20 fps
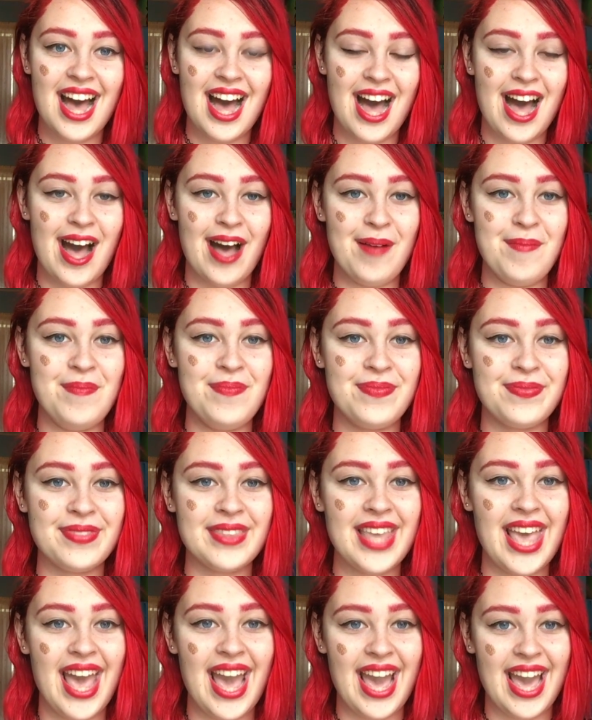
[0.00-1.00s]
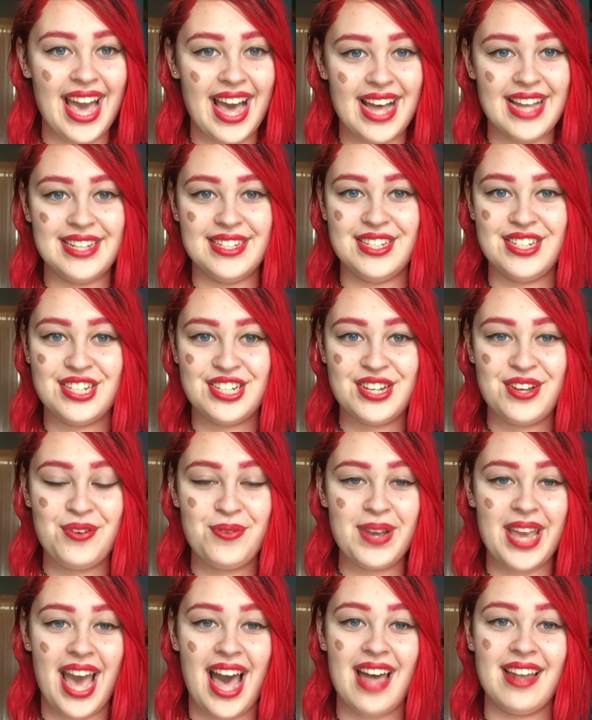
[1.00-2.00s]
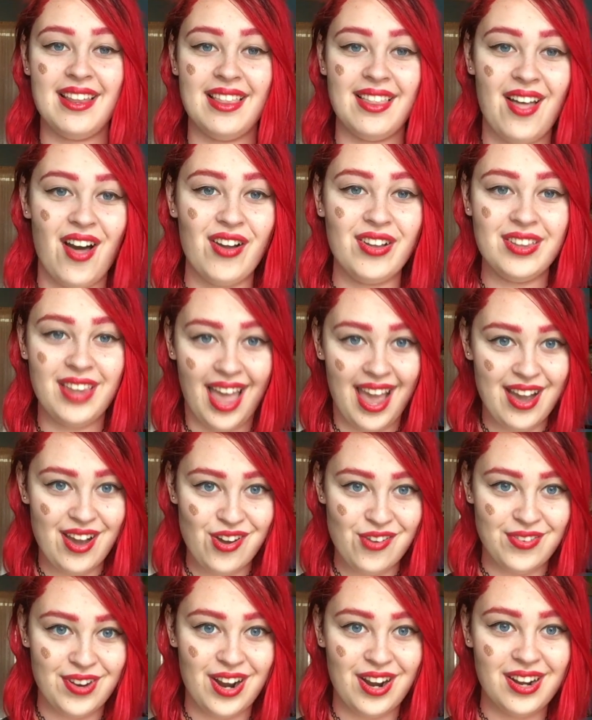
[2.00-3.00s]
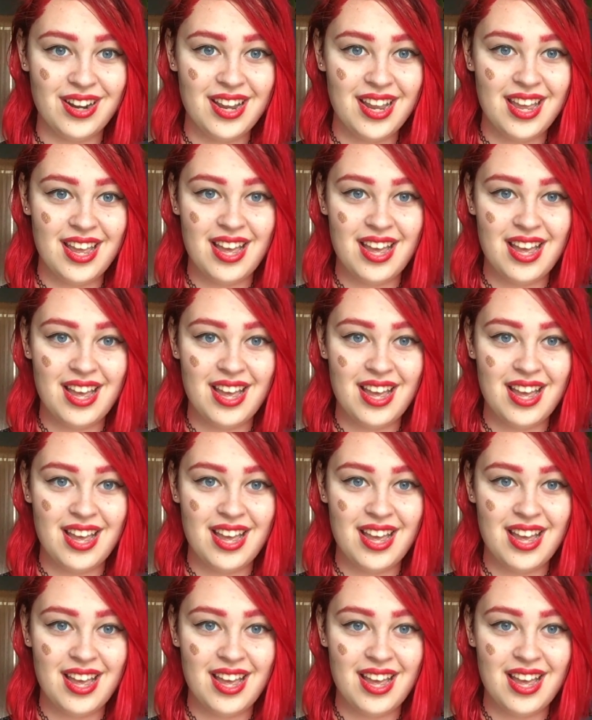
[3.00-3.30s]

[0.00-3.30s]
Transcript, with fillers: Um, and we had a long layover.